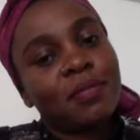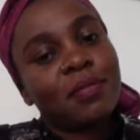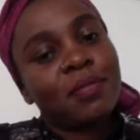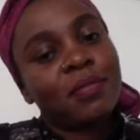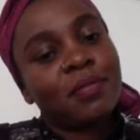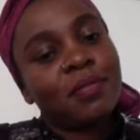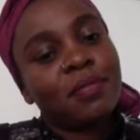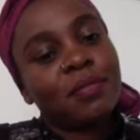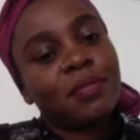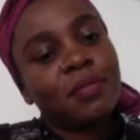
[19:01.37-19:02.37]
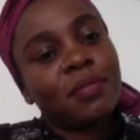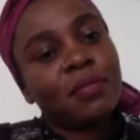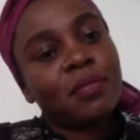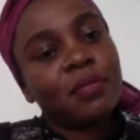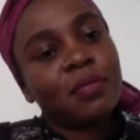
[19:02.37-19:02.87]

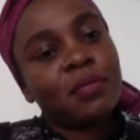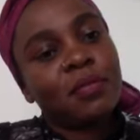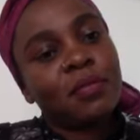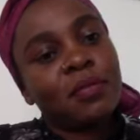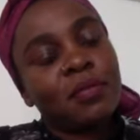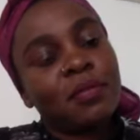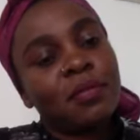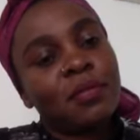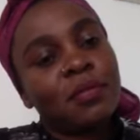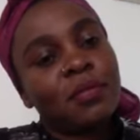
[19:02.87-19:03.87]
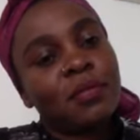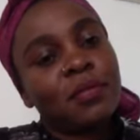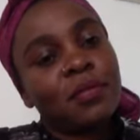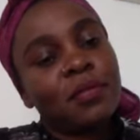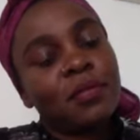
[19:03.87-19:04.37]
(not speaking)